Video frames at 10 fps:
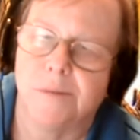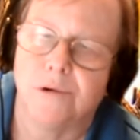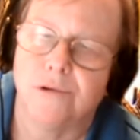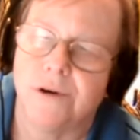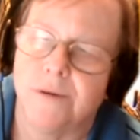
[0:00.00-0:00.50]

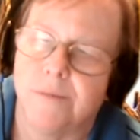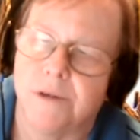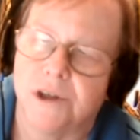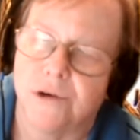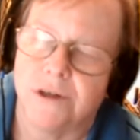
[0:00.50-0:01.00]

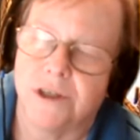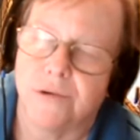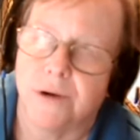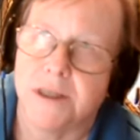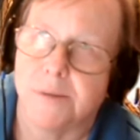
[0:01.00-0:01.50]

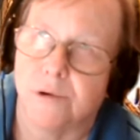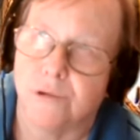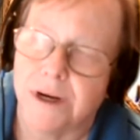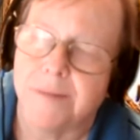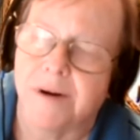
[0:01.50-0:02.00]

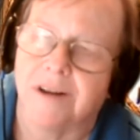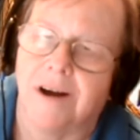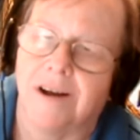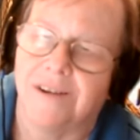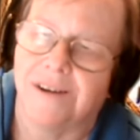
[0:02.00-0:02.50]
Marie
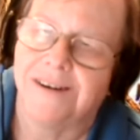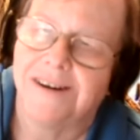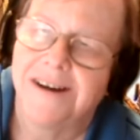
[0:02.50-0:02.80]
McLaughlin,